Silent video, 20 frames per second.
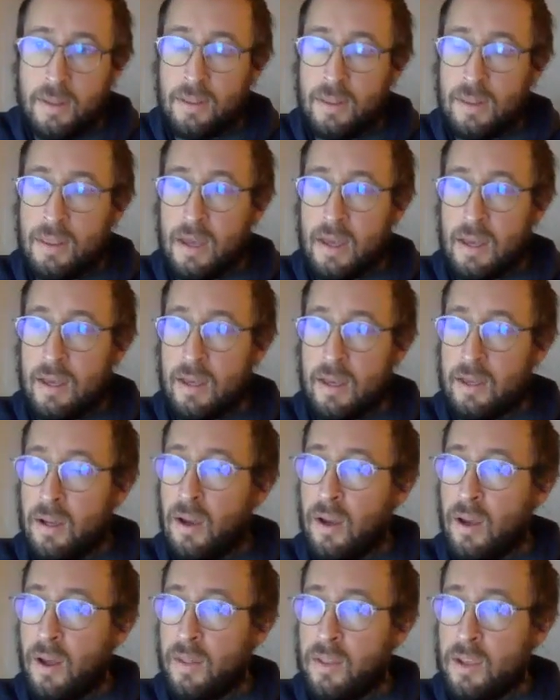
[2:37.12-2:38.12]
the
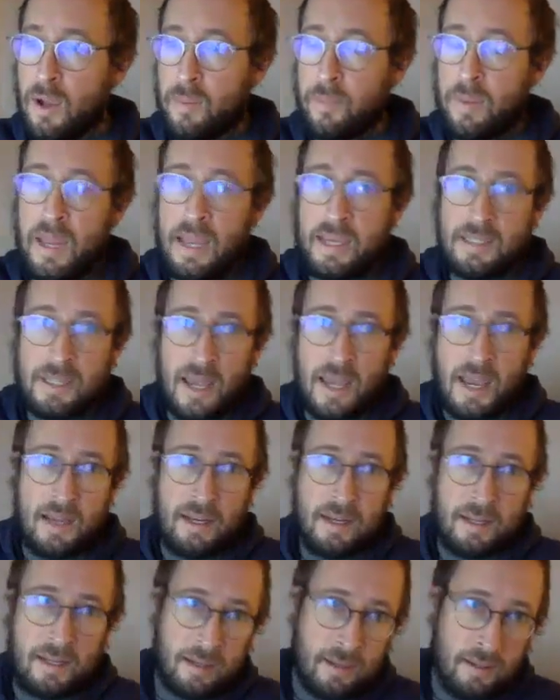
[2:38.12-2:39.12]
OPAC
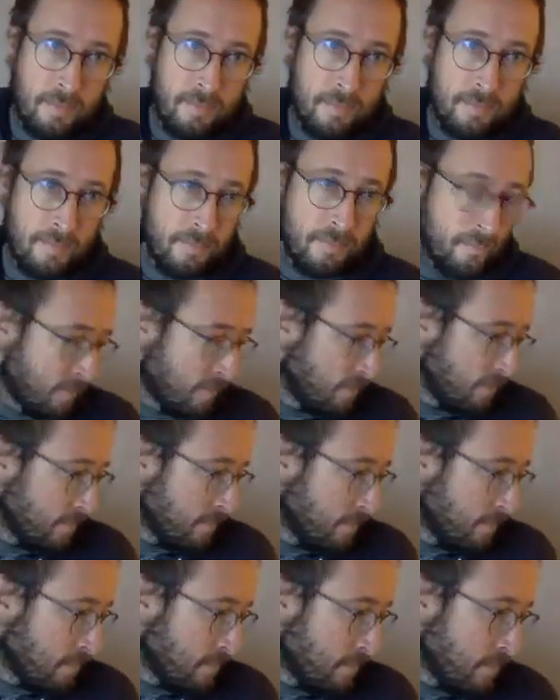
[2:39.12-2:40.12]
side,
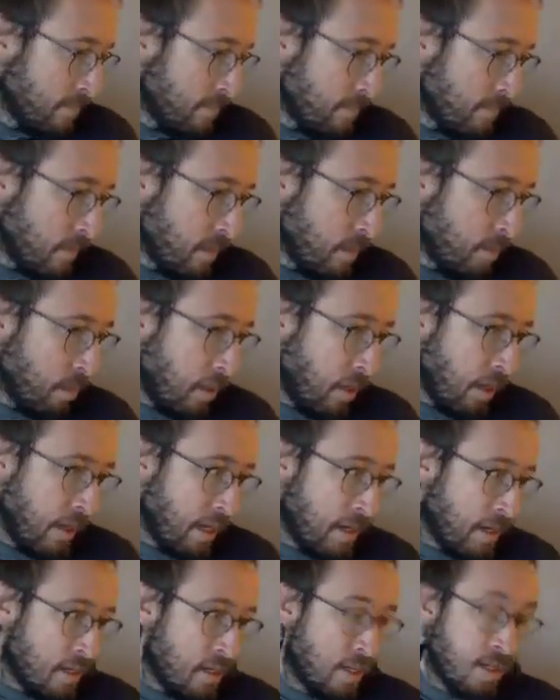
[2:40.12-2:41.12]
the
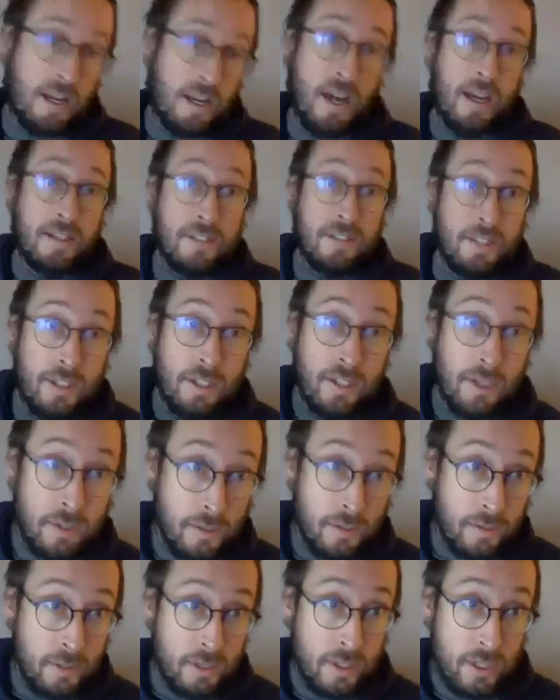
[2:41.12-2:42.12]
plugin does
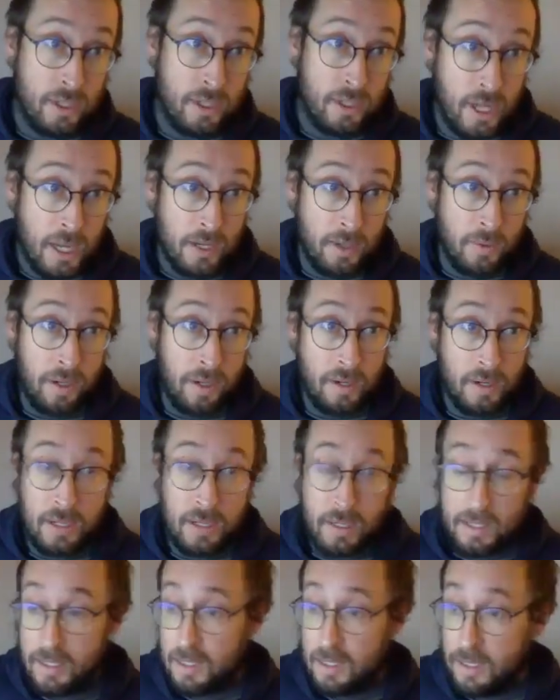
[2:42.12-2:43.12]
use
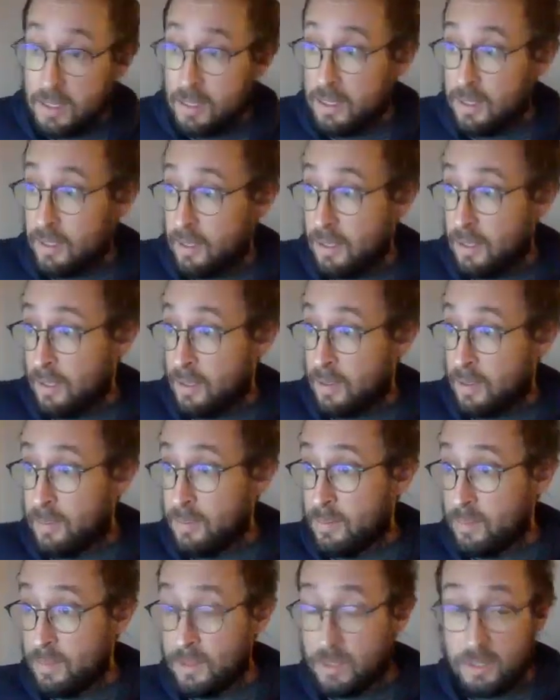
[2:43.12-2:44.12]
JQuery
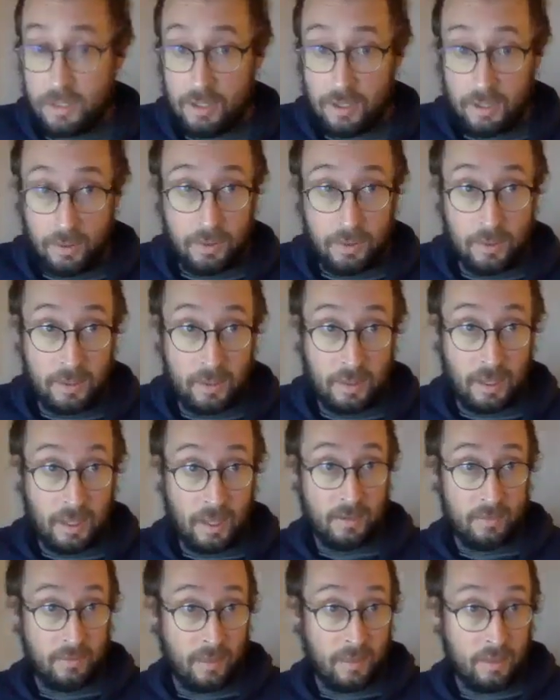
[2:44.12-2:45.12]
to do a
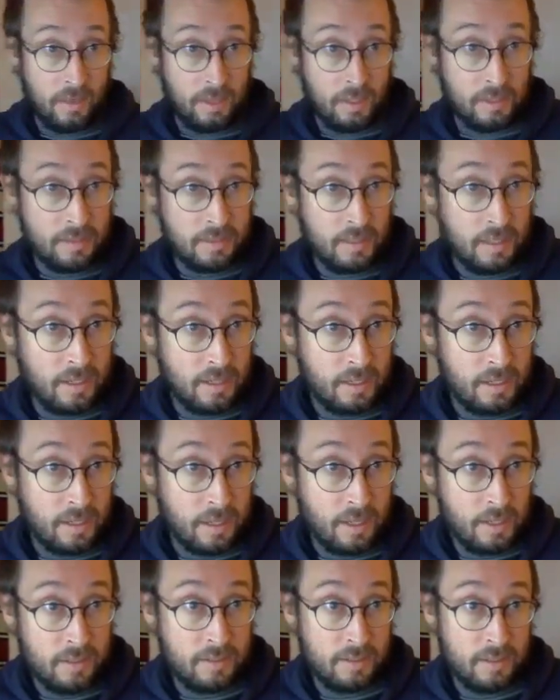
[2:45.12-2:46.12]
lot of the things that it
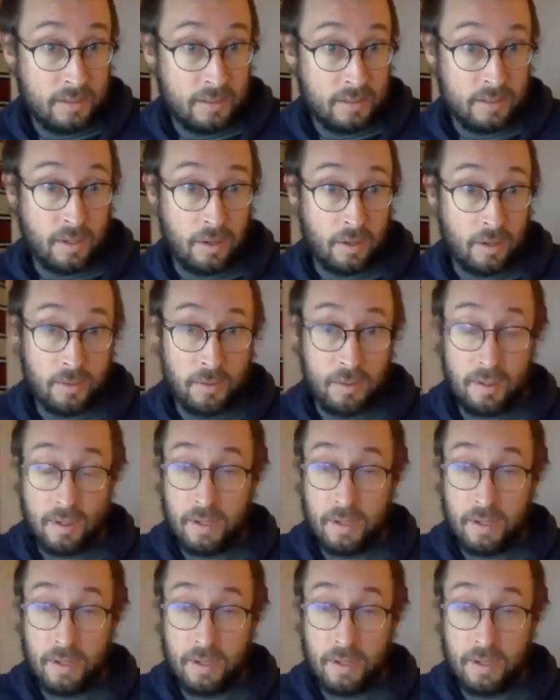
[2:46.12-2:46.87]
does. So